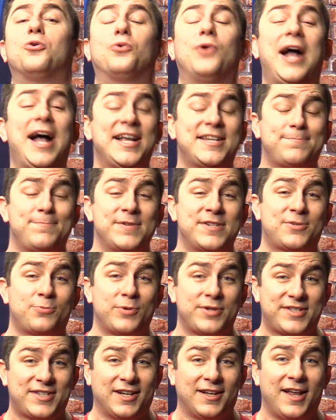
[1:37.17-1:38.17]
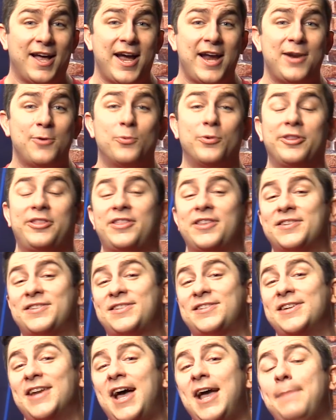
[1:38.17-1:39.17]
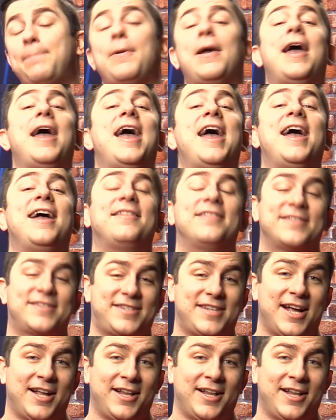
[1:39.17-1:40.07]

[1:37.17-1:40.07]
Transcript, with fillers: Rasmus Ristolainen with the snipe and the